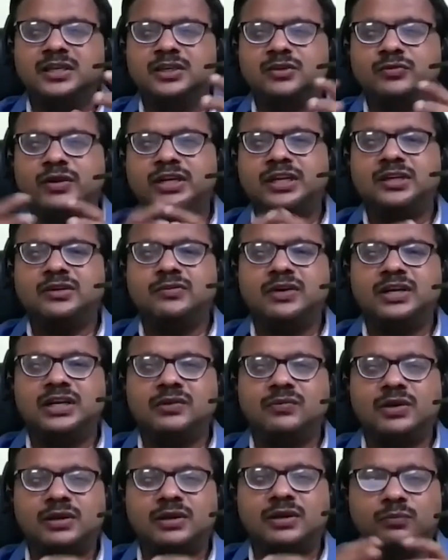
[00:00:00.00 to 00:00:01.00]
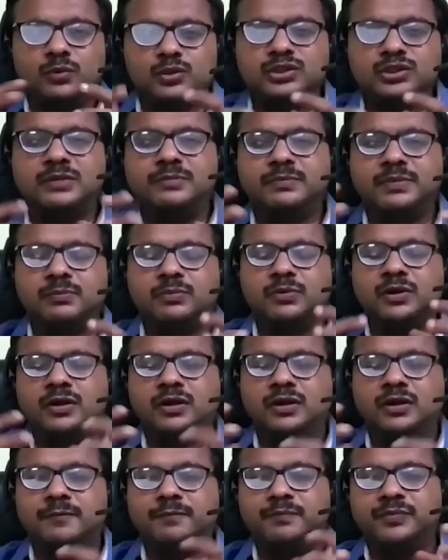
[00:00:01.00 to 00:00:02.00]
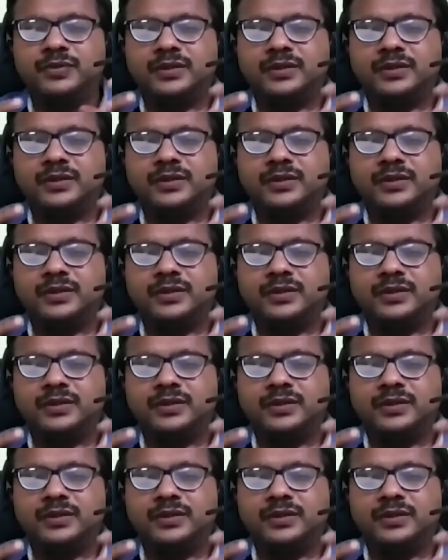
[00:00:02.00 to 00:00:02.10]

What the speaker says: in 2021, mostly people are